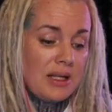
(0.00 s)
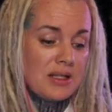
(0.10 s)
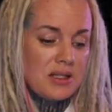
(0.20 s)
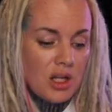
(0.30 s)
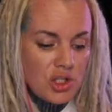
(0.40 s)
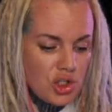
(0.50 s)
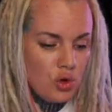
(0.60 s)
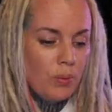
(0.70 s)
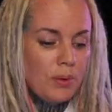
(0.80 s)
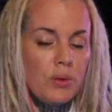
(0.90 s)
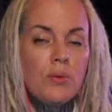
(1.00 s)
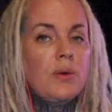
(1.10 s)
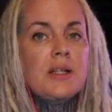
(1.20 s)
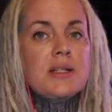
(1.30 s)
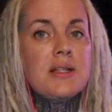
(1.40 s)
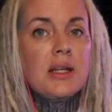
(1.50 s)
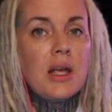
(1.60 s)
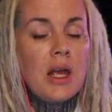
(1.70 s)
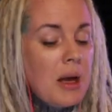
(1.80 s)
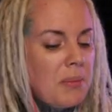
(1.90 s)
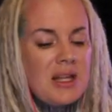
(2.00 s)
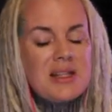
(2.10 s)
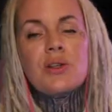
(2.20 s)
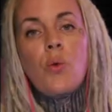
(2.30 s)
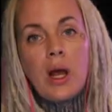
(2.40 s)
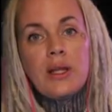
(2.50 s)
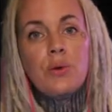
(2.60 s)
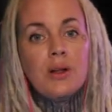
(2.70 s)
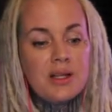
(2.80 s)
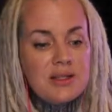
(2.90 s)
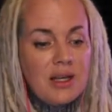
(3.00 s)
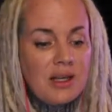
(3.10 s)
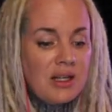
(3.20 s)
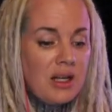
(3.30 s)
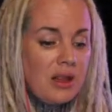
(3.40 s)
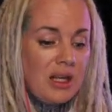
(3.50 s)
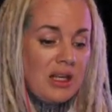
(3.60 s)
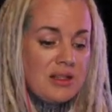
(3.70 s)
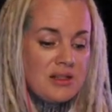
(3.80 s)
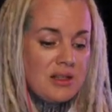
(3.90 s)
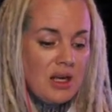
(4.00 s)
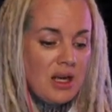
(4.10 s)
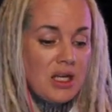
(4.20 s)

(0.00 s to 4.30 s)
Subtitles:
It's not super realistic, but it's quite realistic, and I think it's a